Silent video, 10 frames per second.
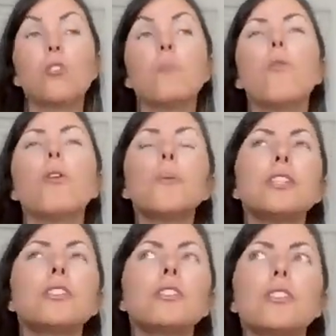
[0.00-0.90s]
the more we
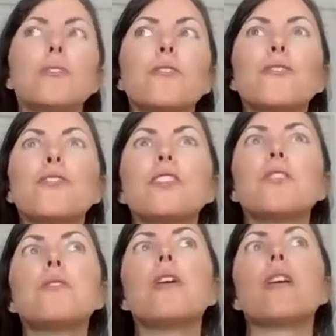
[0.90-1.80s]
start to
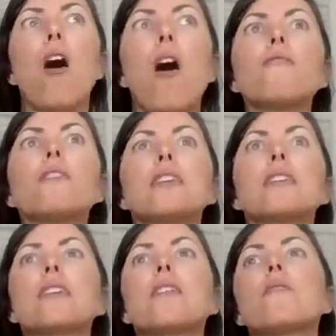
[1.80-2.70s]
feel a
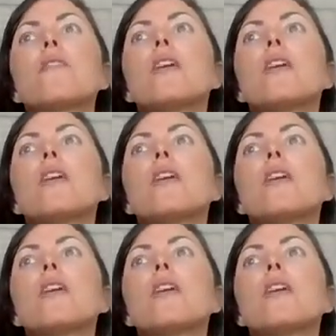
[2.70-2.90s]
confidence of